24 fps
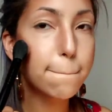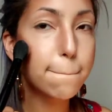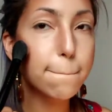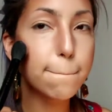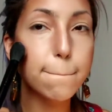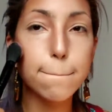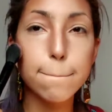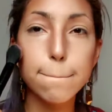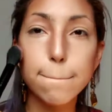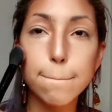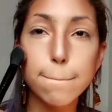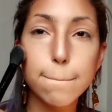for
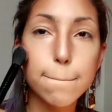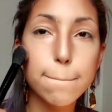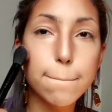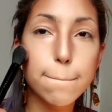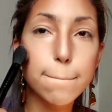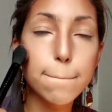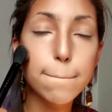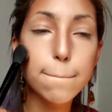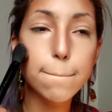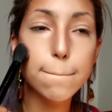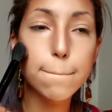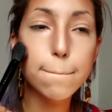
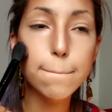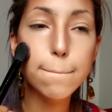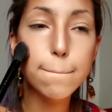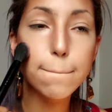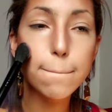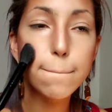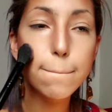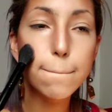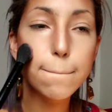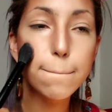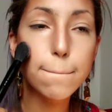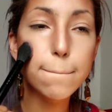brown
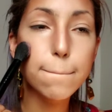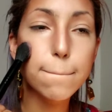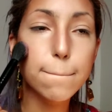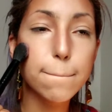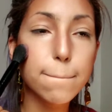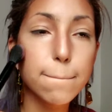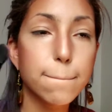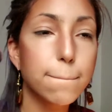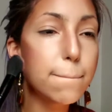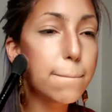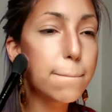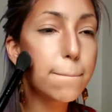eyes
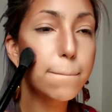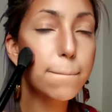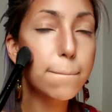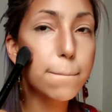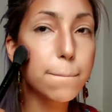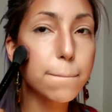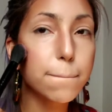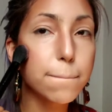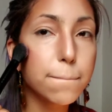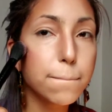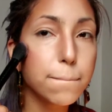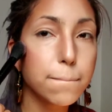as
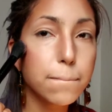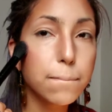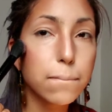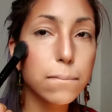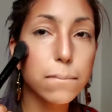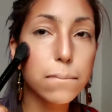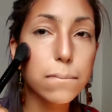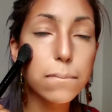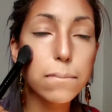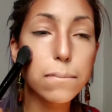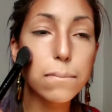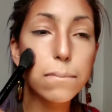blush,
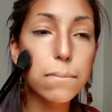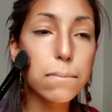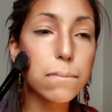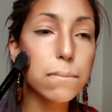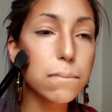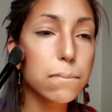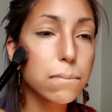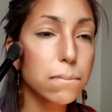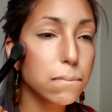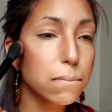um,